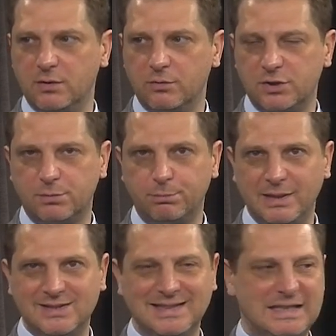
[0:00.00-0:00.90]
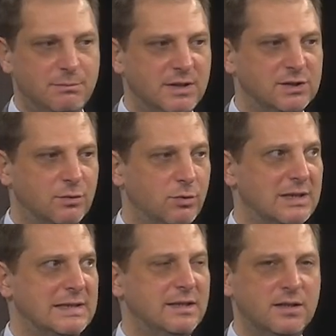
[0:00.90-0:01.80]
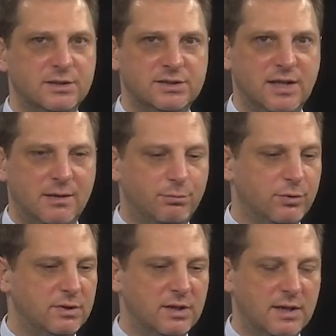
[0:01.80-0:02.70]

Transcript: which basically means from a clinical standpoint,